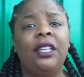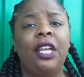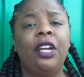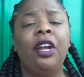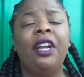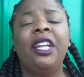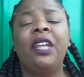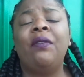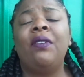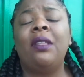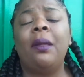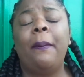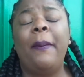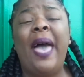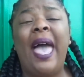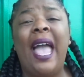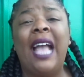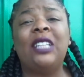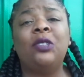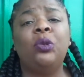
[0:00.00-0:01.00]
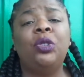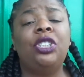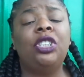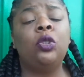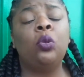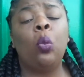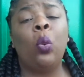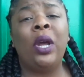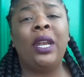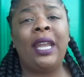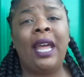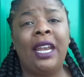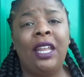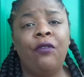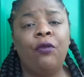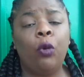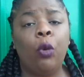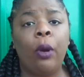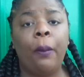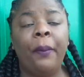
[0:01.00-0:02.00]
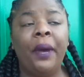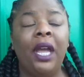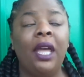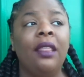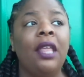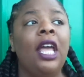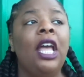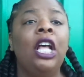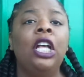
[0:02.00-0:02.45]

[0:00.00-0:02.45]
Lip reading: they're gonna give you the max, which is $194 a month.